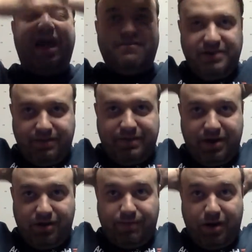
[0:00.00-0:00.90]
having a
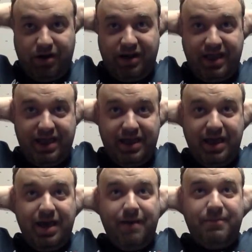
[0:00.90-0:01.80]
beer, partying.
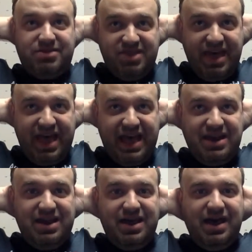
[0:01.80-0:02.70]
But
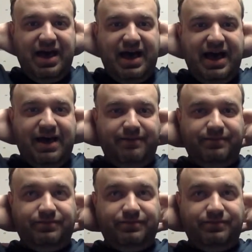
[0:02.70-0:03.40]
then, while